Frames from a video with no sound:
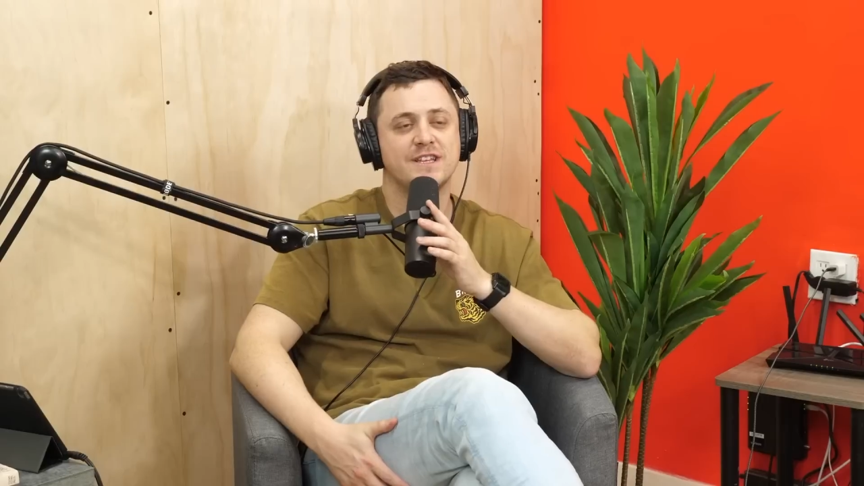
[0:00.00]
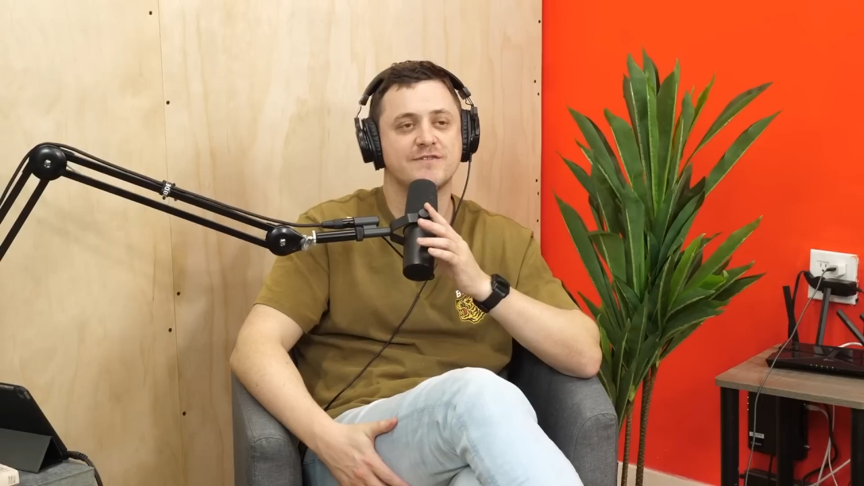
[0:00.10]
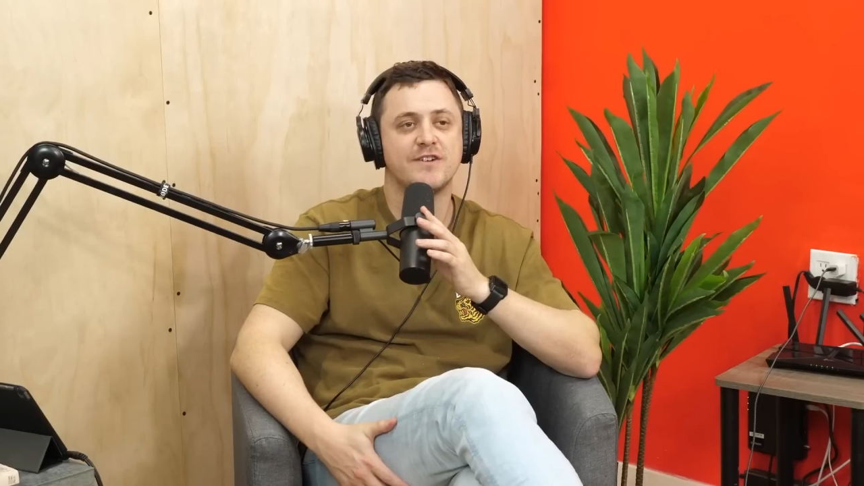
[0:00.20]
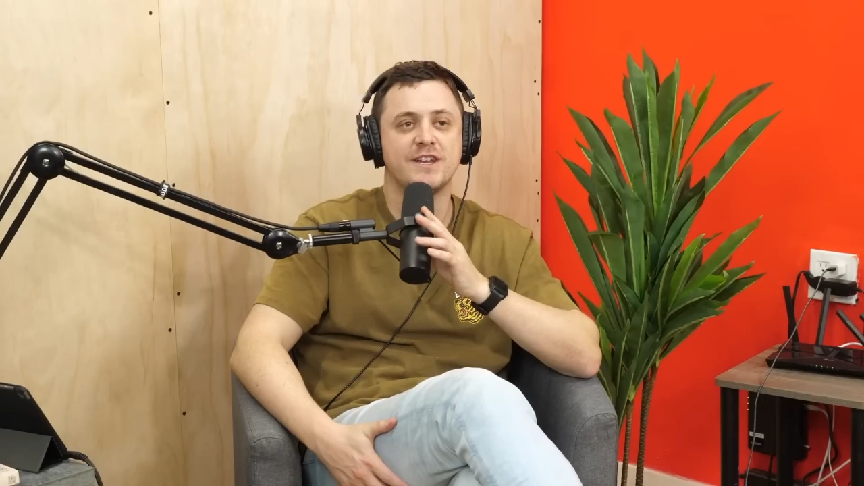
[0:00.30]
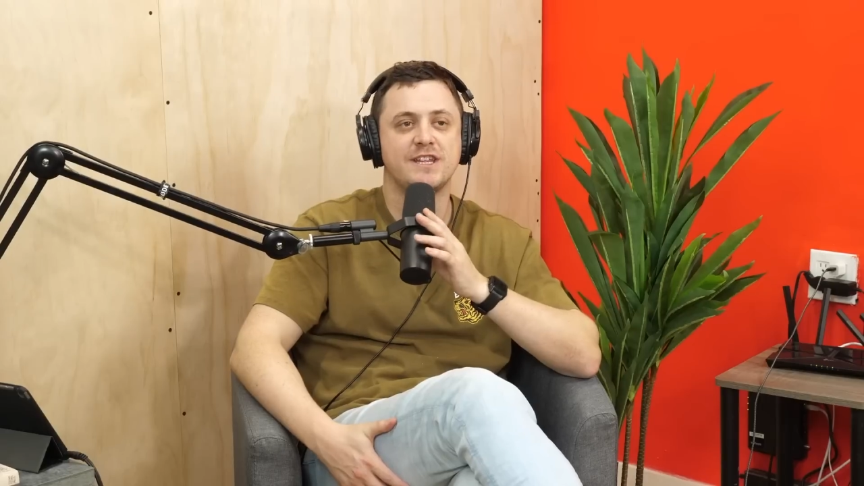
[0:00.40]
it's
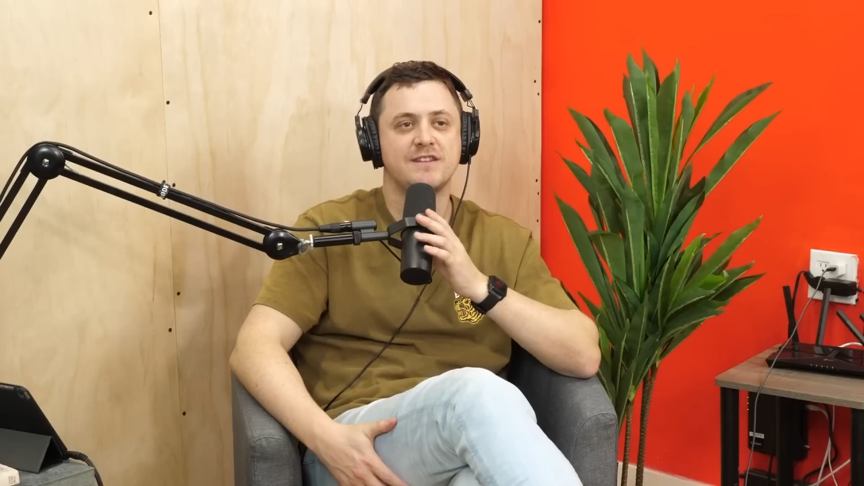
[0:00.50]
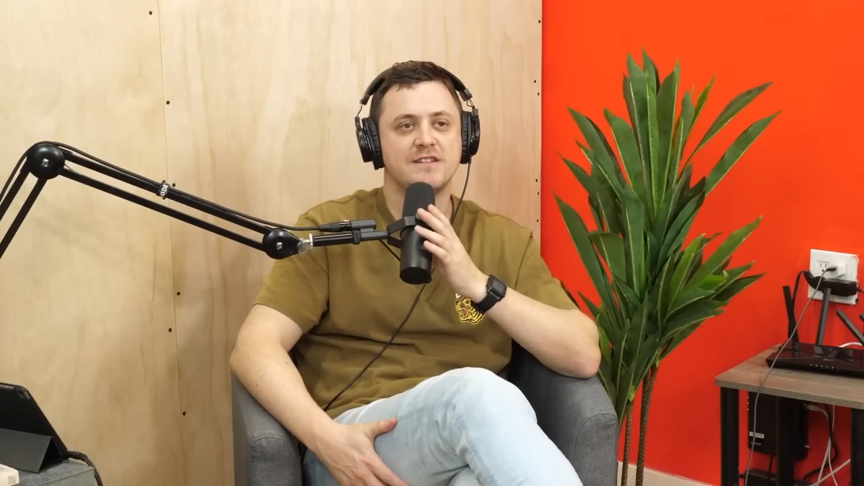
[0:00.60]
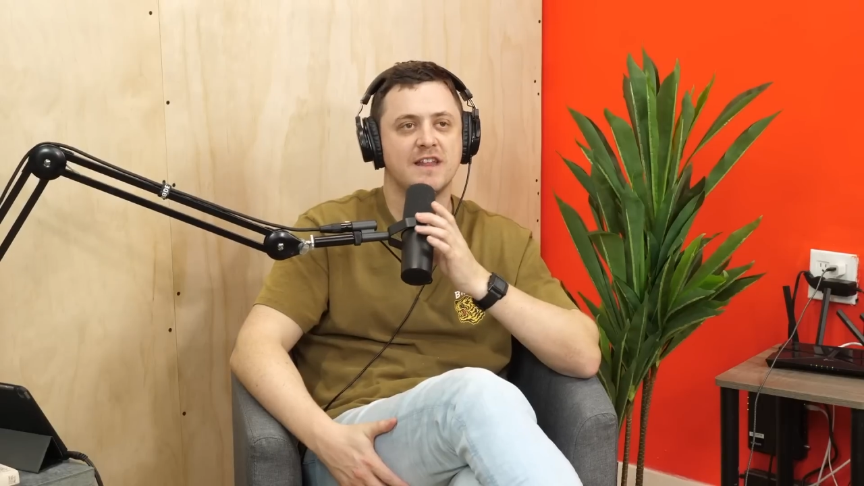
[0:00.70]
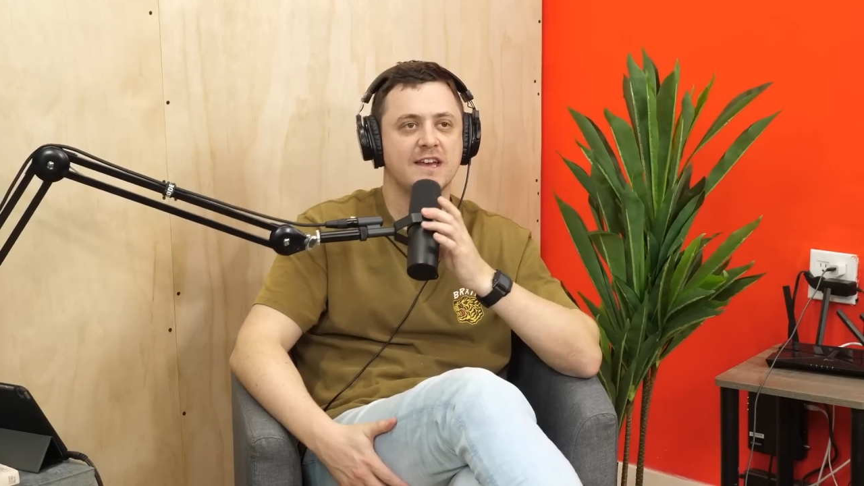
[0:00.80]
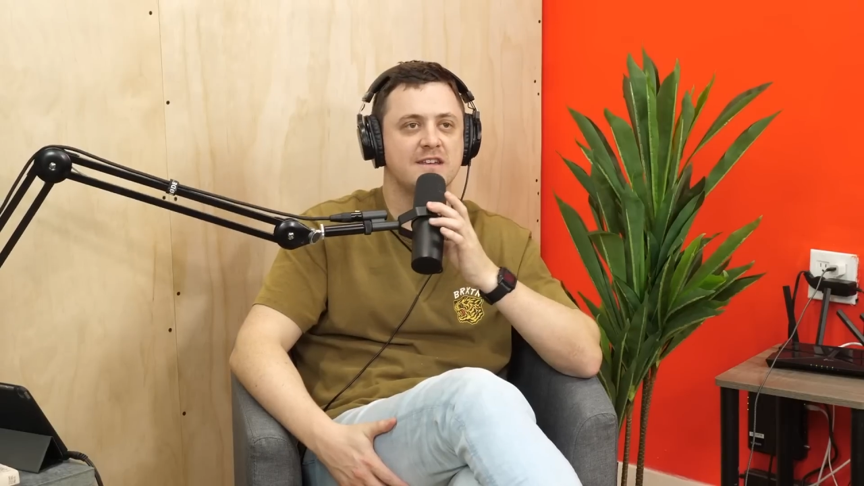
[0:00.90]
funny.
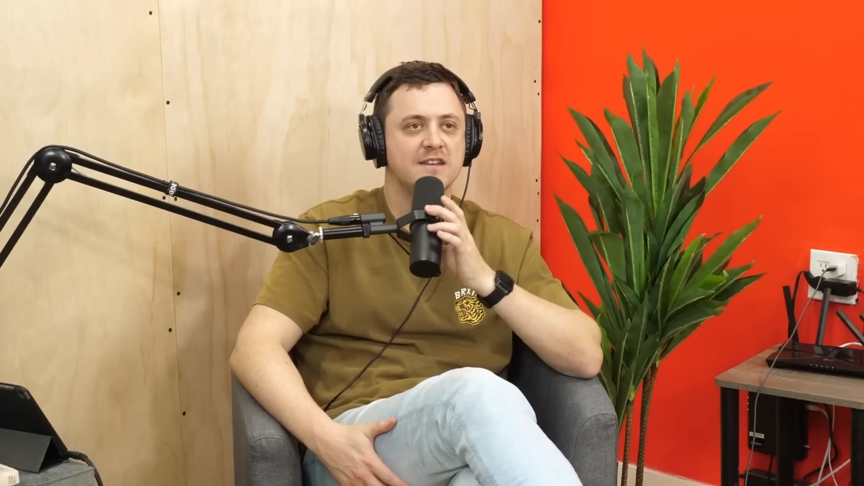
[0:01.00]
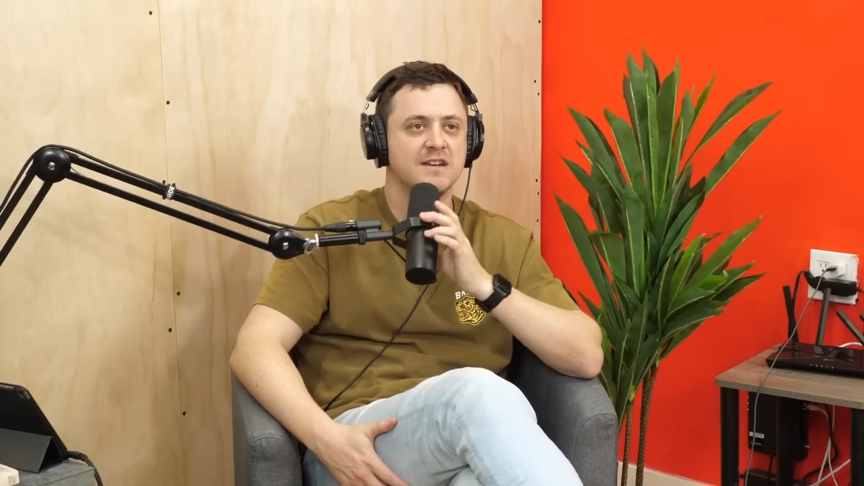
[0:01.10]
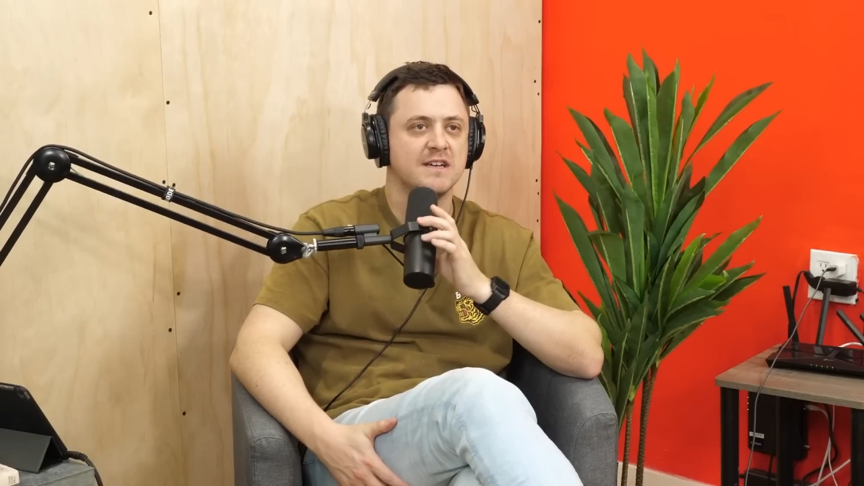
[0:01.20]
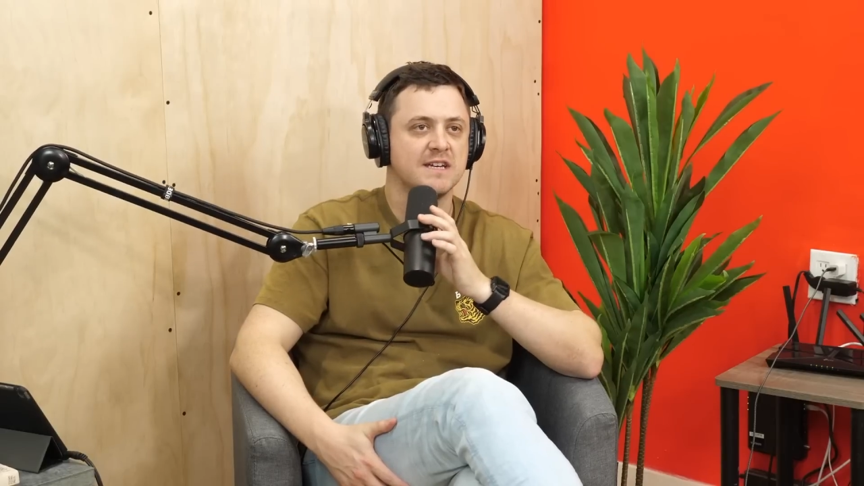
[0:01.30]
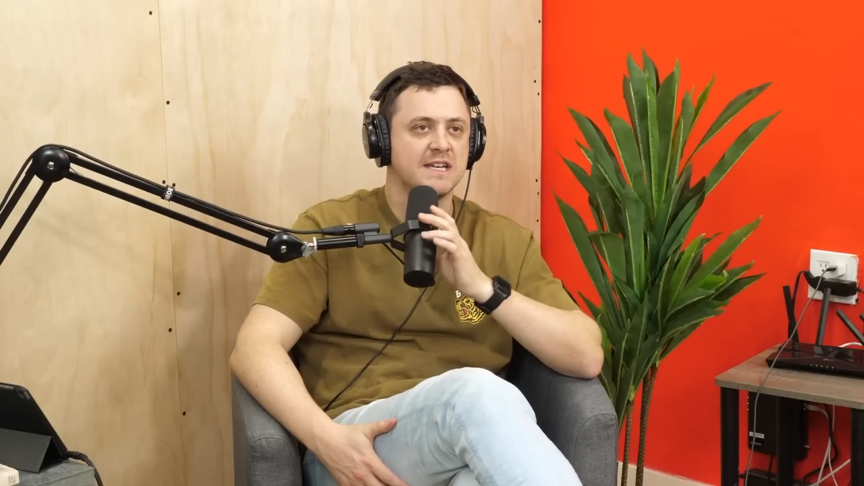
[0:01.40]
Like
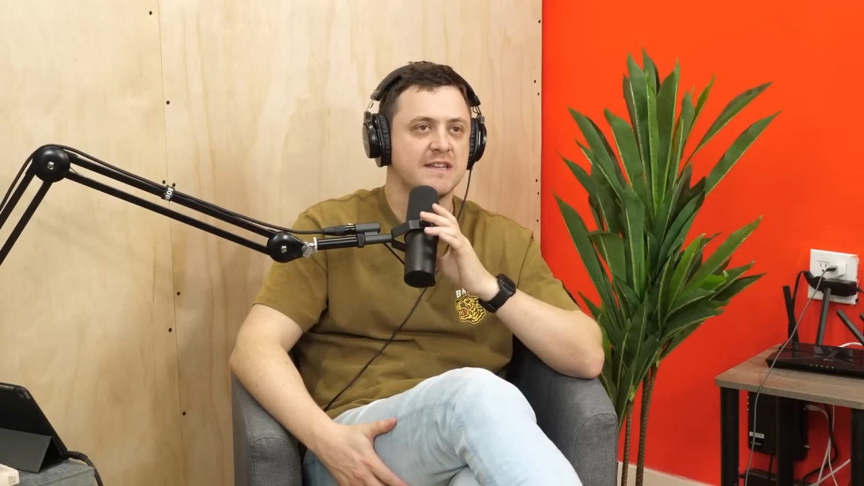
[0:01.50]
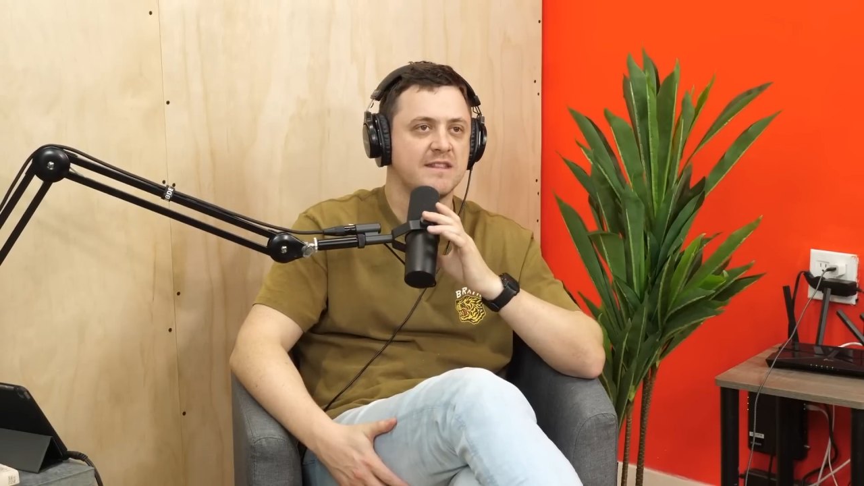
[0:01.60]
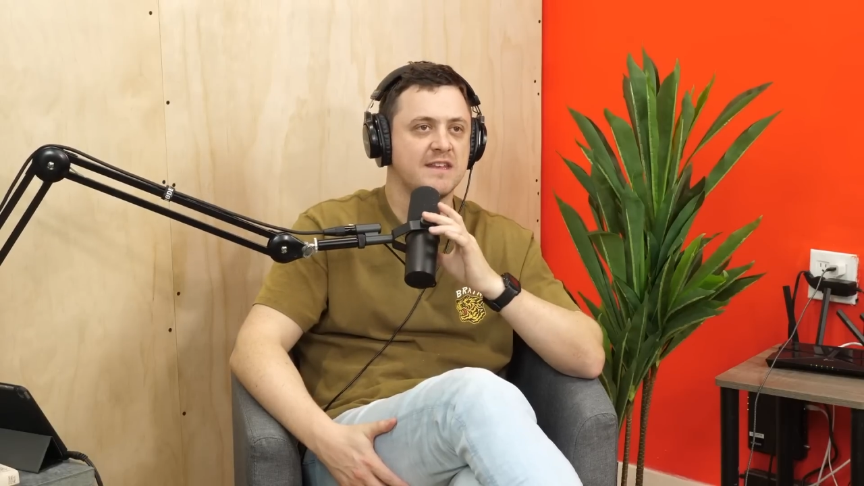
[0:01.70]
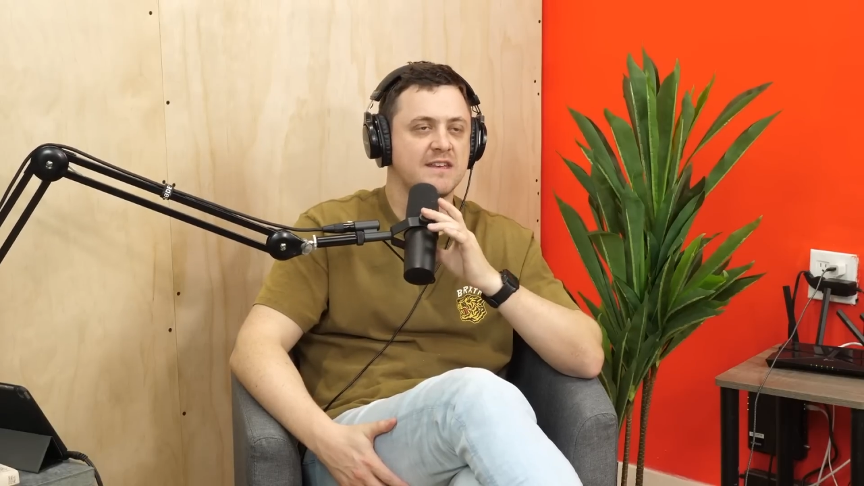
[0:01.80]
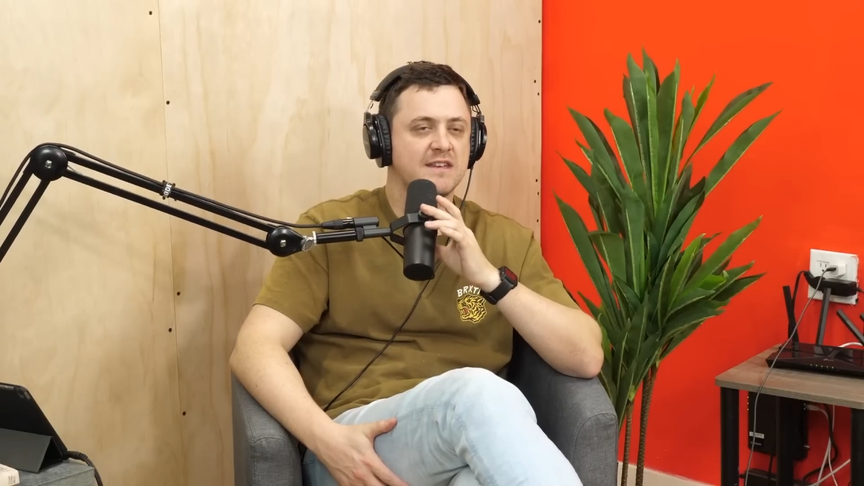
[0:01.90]

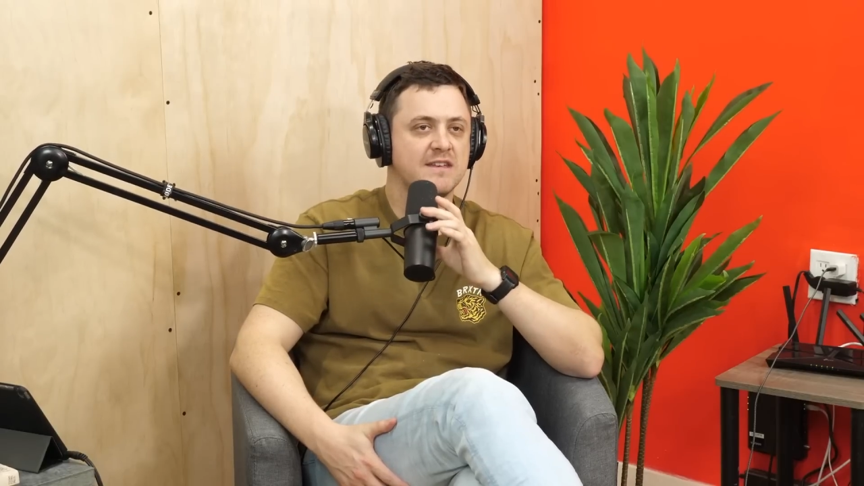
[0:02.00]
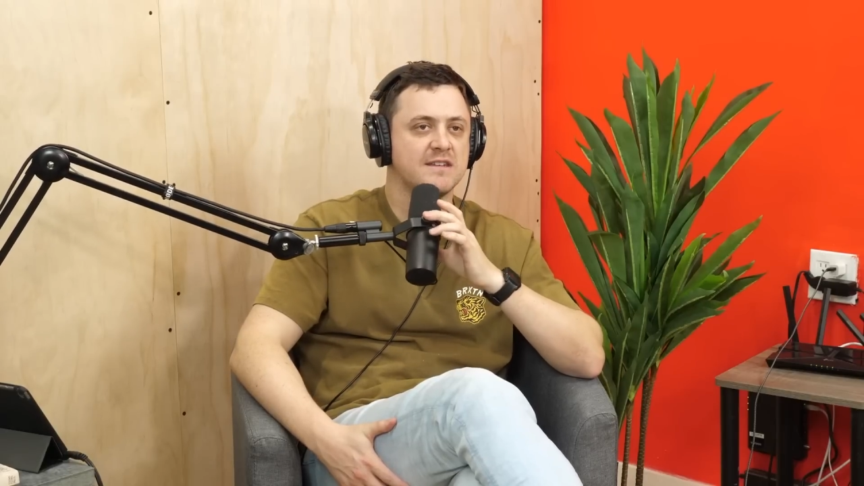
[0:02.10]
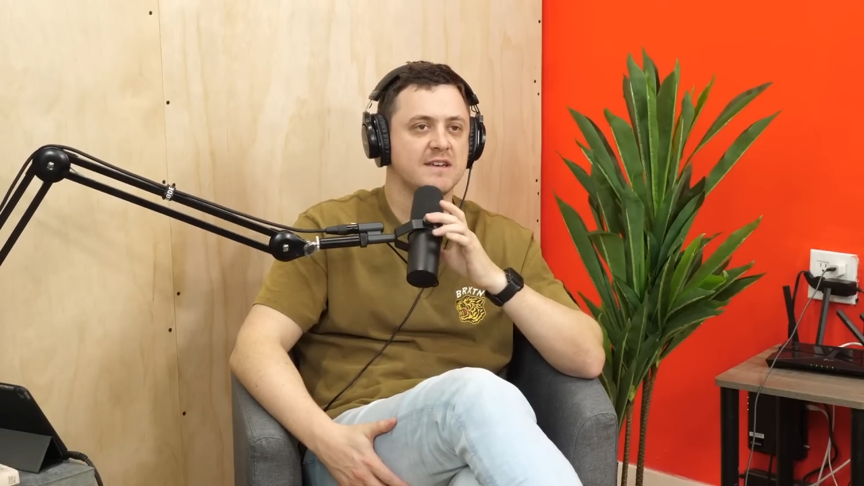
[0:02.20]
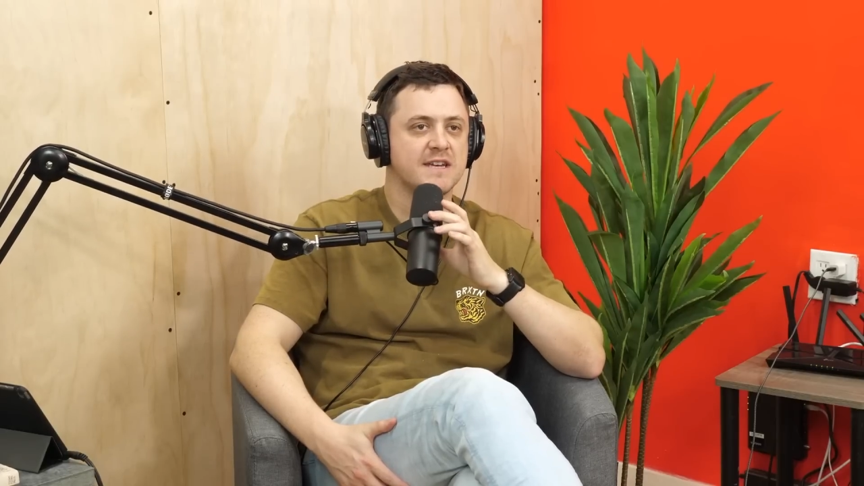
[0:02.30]
the